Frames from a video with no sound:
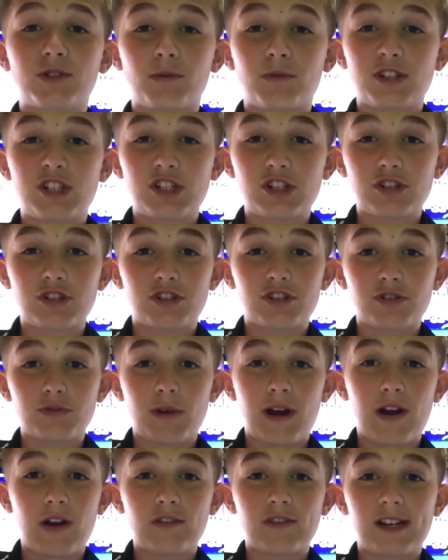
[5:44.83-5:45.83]
so we should do
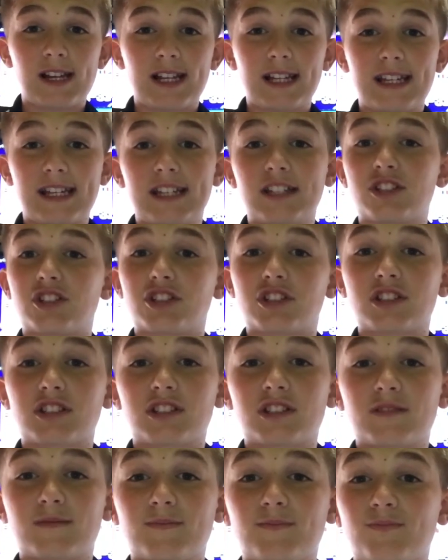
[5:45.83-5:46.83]
well really. It
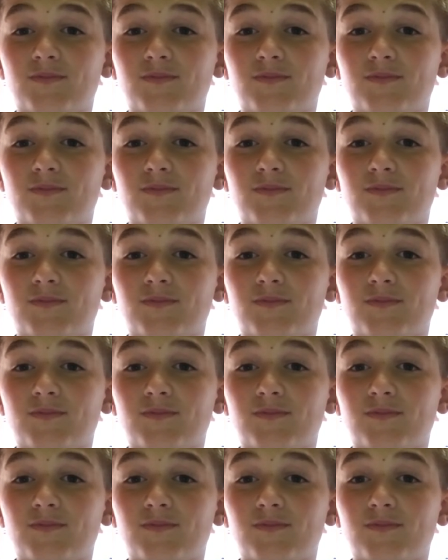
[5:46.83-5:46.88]
just,